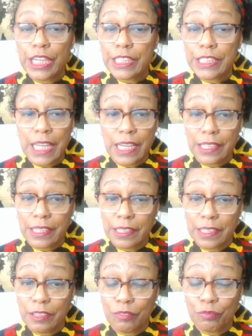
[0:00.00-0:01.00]
now
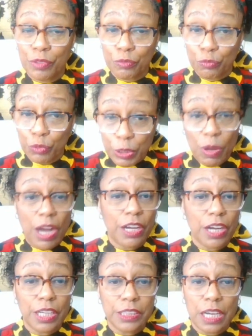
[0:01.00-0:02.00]
when we
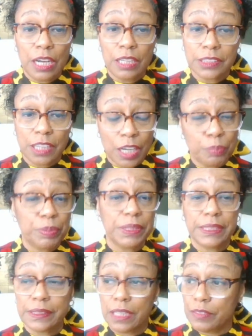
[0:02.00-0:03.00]
walk our dogs, our
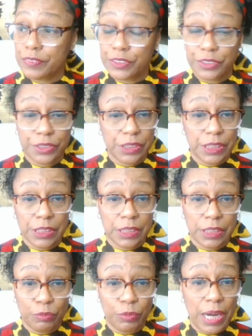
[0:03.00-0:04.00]
police officers
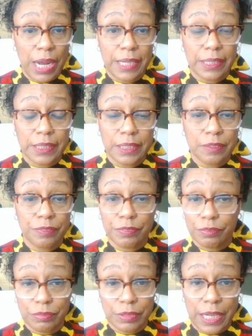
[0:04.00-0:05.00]
in where I live,
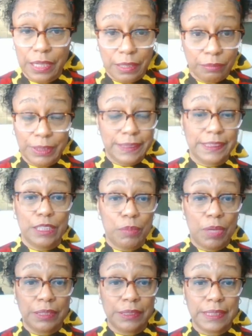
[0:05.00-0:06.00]
we see them
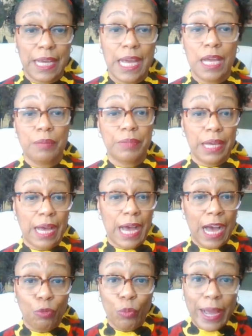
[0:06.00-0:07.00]
all the time.
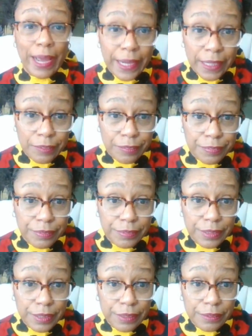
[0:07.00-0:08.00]
I wave
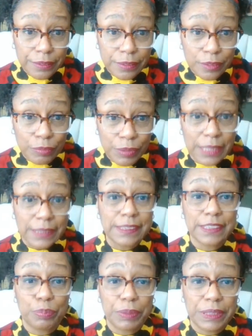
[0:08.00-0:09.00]
when I
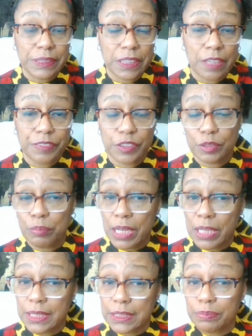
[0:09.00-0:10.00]
see the police officers. My
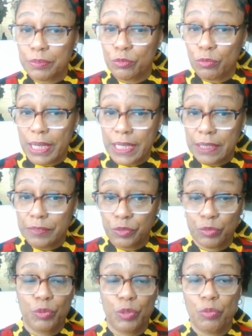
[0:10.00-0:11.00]
husband waves
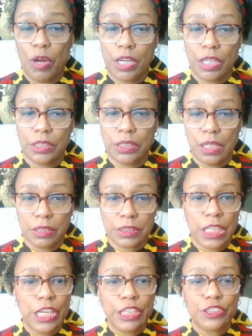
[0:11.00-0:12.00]
when we walk our dogs.
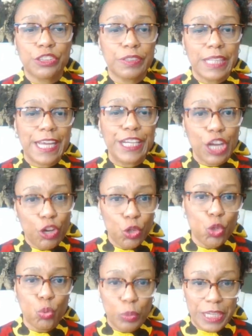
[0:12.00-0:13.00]
So they know
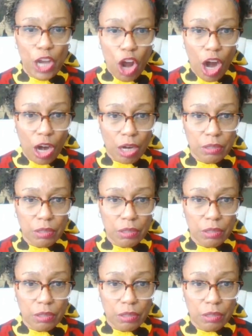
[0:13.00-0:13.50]
who we are.